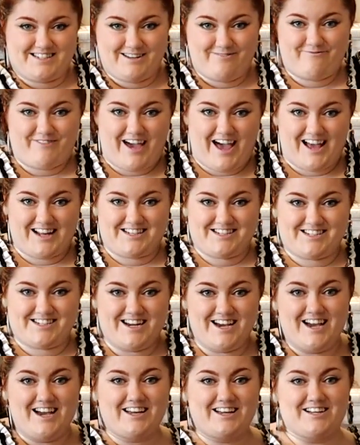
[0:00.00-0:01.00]
to
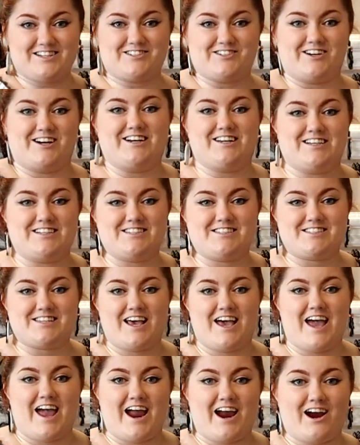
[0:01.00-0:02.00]
match Katrina's
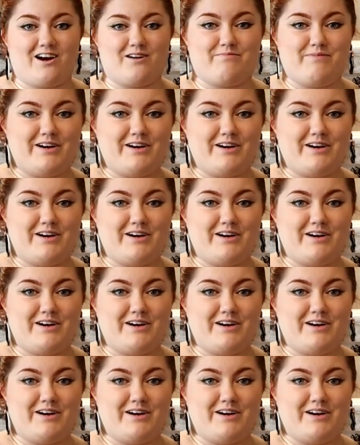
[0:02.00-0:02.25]
hair